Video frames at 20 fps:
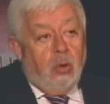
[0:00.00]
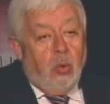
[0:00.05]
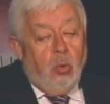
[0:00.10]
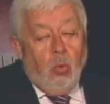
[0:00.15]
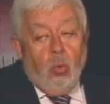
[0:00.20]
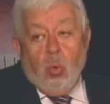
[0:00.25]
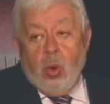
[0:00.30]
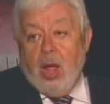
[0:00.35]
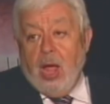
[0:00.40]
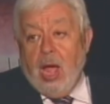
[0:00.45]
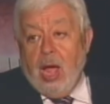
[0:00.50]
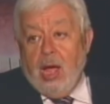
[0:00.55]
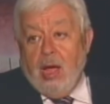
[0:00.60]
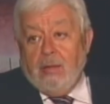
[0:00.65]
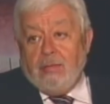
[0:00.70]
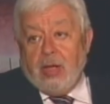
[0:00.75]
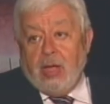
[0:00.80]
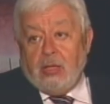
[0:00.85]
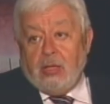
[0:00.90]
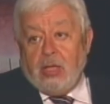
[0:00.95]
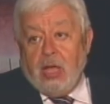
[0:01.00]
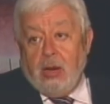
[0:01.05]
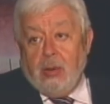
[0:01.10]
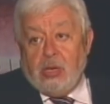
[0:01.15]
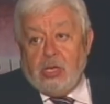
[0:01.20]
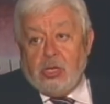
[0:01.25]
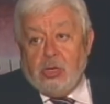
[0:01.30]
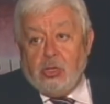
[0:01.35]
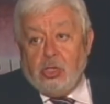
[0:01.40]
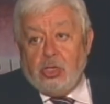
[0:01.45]
we have a
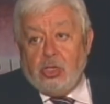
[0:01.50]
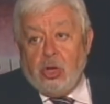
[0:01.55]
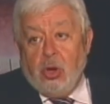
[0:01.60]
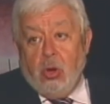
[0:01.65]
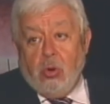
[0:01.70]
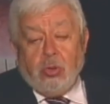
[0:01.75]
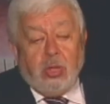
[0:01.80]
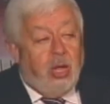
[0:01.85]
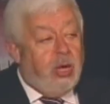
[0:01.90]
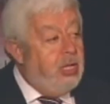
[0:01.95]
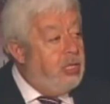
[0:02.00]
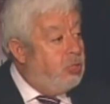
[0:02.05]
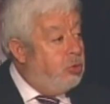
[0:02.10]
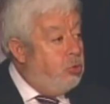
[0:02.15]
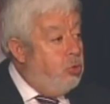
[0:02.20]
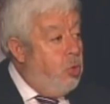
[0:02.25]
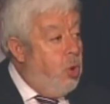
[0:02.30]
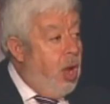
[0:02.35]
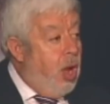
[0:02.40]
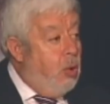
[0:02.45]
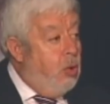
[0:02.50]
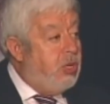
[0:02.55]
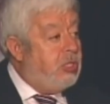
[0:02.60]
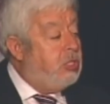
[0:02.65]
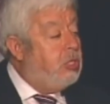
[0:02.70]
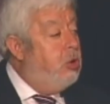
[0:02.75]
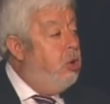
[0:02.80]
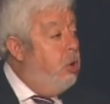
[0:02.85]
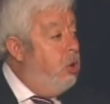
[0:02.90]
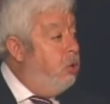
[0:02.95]
television show that is two
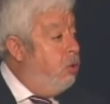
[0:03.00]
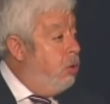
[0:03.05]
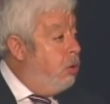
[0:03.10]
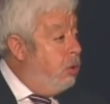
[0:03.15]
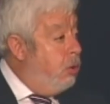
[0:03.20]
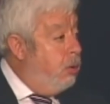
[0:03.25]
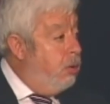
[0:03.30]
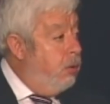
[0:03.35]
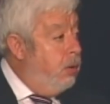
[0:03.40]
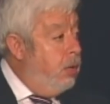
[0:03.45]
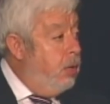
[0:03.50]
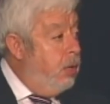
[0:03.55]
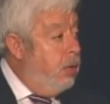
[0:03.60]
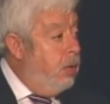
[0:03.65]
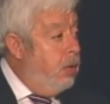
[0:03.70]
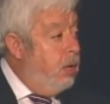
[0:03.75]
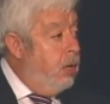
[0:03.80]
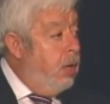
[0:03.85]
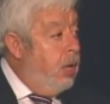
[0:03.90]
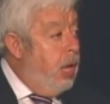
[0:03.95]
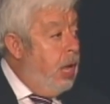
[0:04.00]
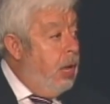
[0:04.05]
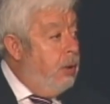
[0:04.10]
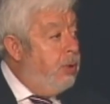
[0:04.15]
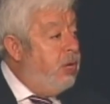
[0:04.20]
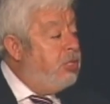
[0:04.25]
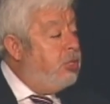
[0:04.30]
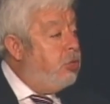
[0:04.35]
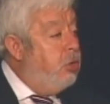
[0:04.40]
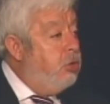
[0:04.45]
hours long.
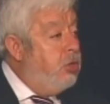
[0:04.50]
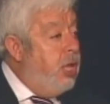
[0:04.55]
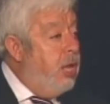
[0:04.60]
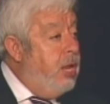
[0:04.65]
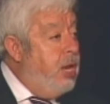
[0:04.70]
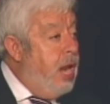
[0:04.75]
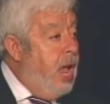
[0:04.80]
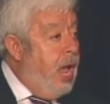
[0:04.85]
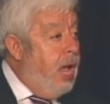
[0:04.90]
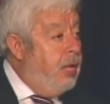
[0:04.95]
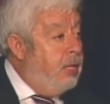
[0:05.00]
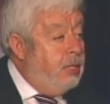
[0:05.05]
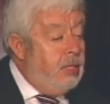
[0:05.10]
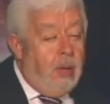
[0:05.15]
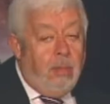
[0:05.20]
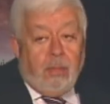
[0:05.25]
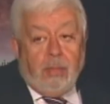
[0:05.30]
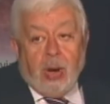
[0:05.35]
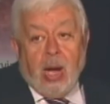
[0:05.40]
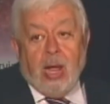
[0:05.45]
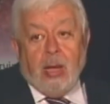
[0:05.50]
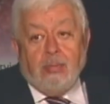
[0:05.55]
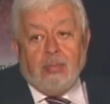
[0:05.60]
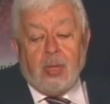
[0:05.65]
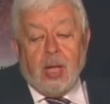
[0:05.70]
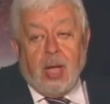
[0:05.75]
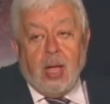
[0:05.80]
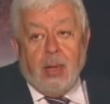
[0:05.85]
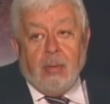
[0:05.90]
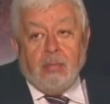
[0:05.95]
Every Sunday night, prime
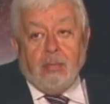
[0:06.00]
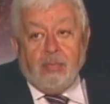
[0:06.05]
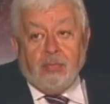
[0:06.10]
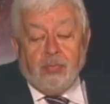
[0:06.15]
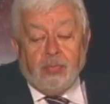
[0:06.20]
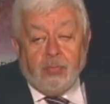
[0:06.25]
time,